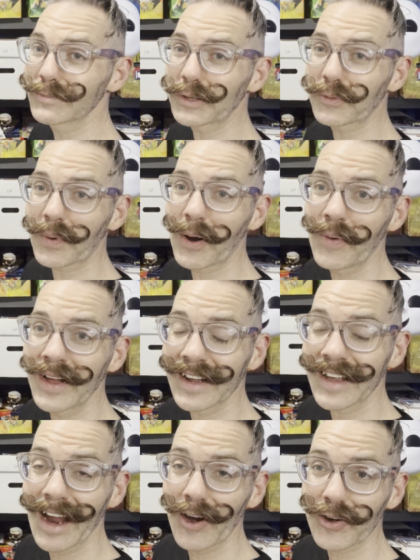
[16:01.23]
we'll throw in a
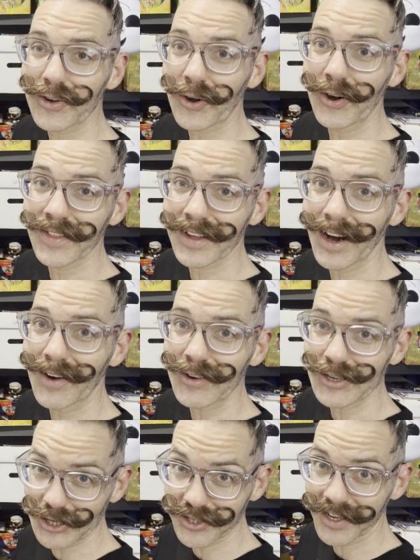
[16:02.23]
character on the cover
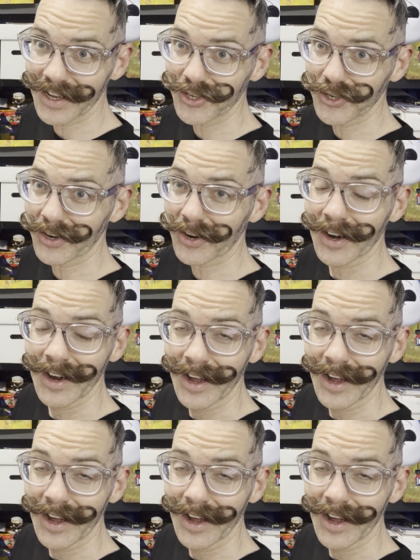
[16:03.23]
just to get your